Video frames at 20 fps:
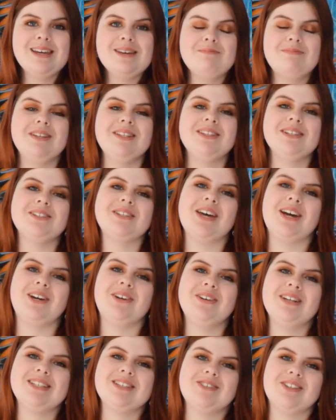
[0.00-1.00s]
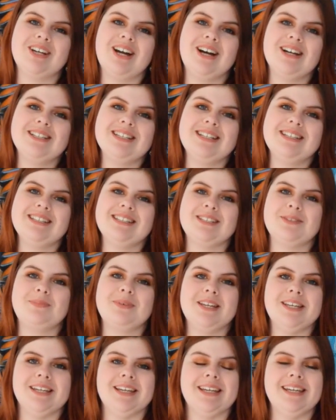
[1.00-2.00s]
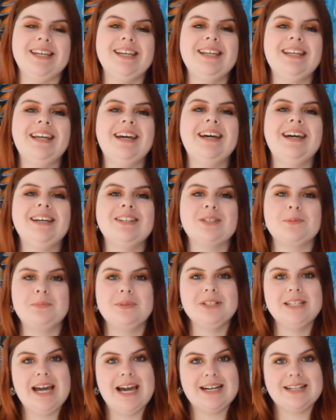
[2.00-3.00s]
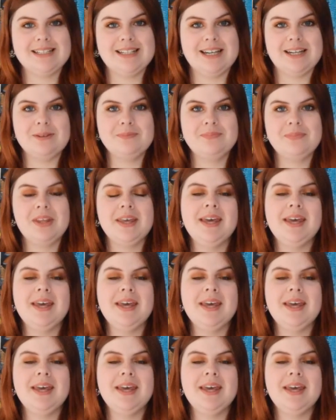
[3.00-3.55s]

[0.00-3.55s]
Mistletoe is regarded as being a healer and a protector,